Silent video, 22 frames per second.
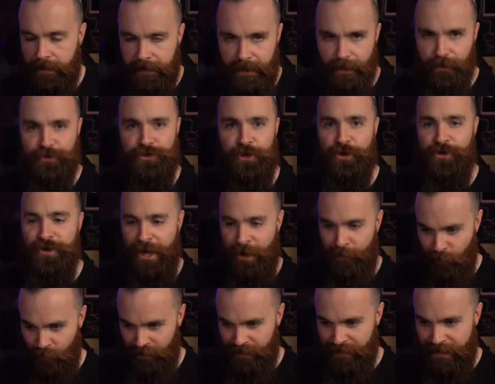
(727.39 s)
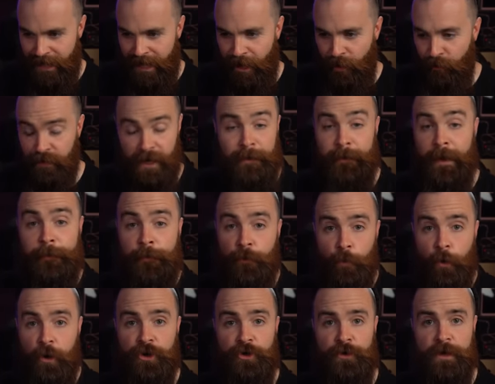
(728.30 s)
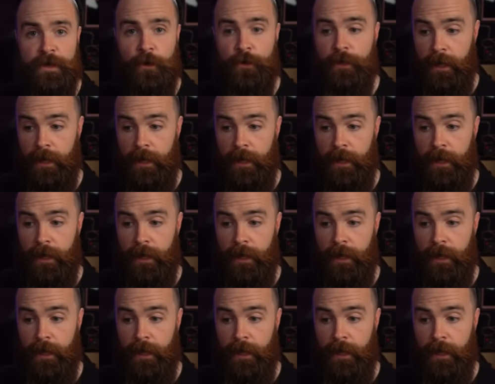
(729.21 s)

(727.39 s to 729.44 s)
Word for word: And here's our network now. Now you might be wondering,